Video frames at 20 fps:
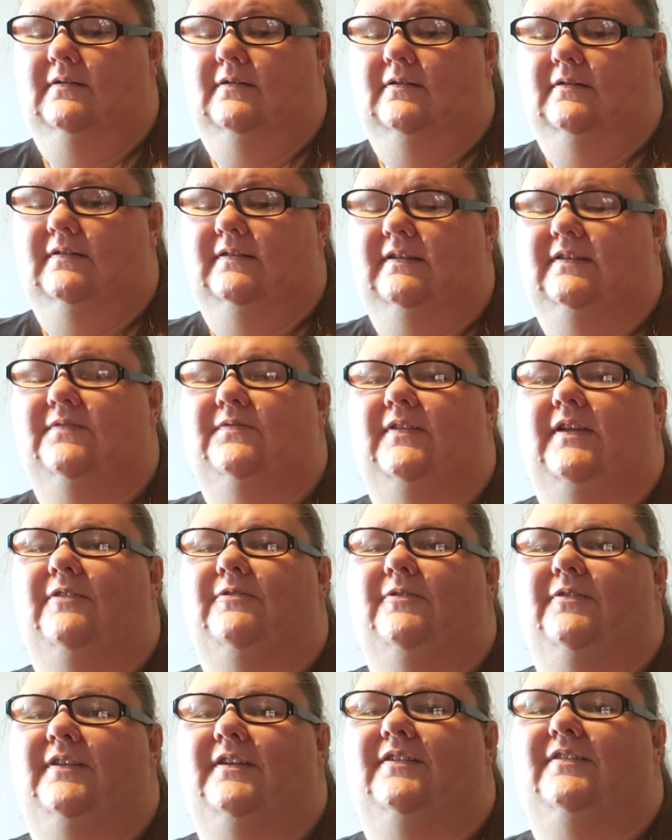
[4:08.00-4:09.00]
Oh, it says
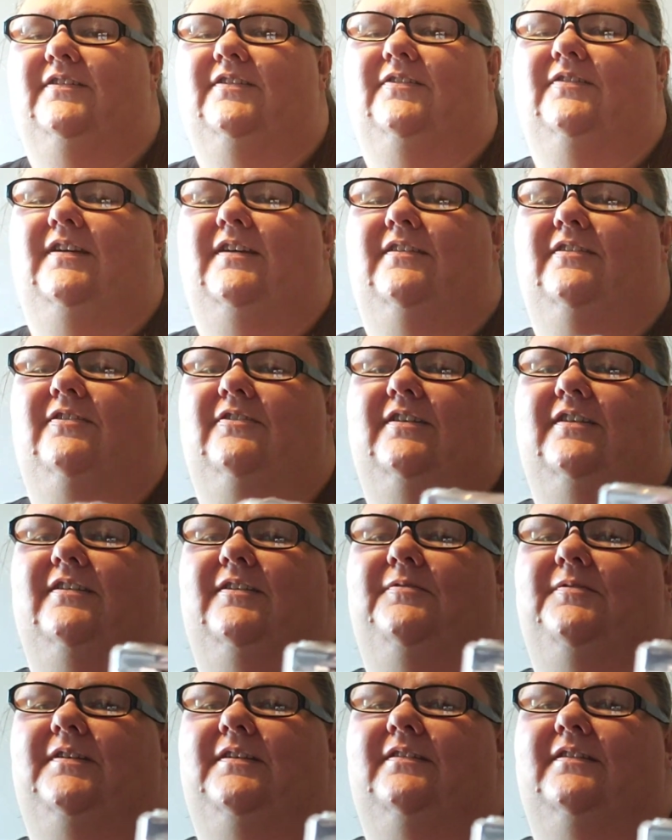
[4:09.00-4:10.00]
flower there too. Oh, look how
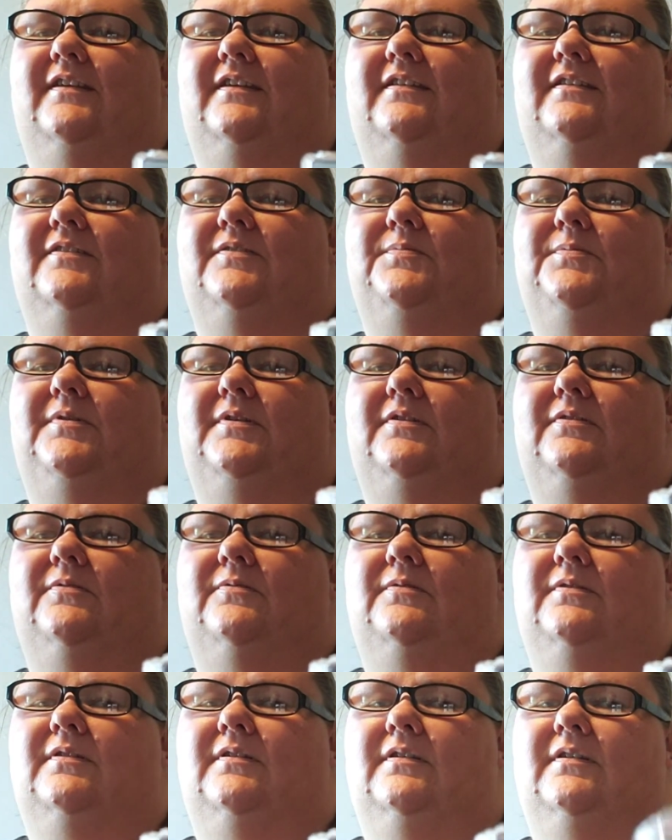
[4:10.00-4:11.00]
they written that. That's pretty
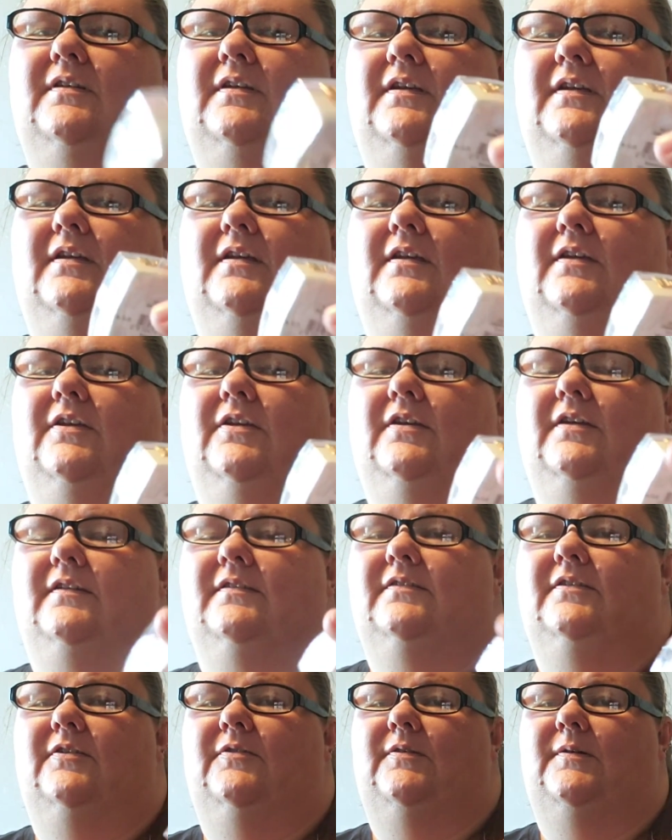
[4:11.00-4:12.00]
cool. You
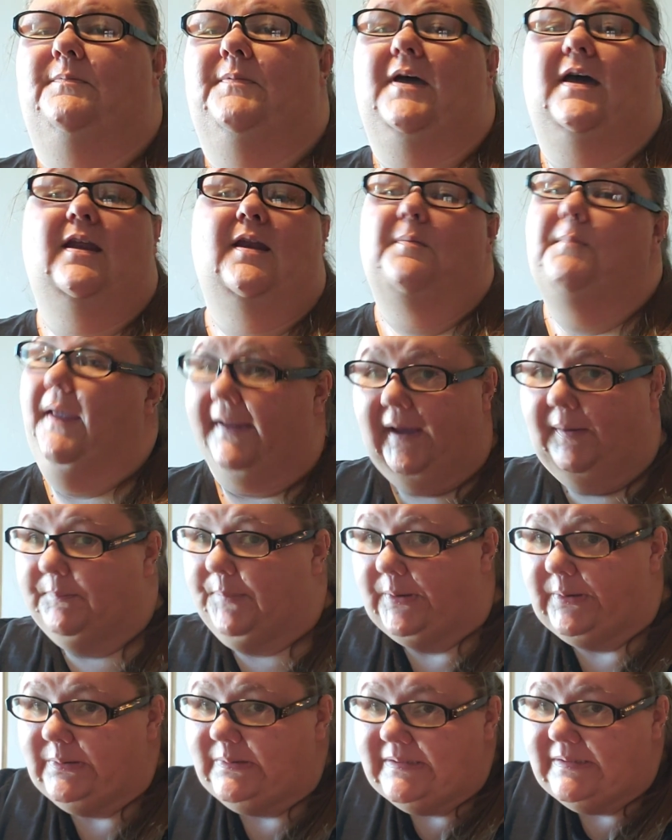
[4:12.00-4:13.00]
guys know I'm not a
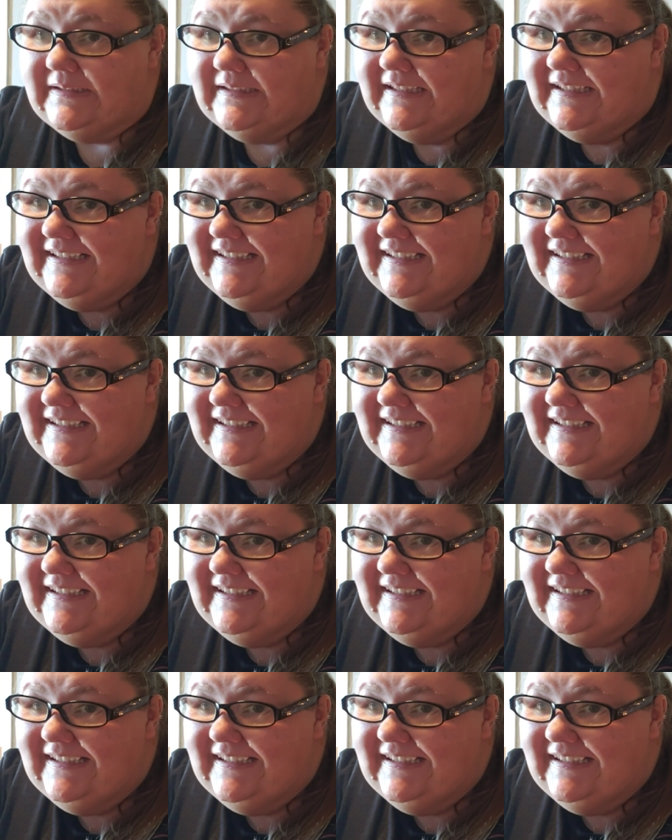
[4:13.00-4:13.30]
makeup person.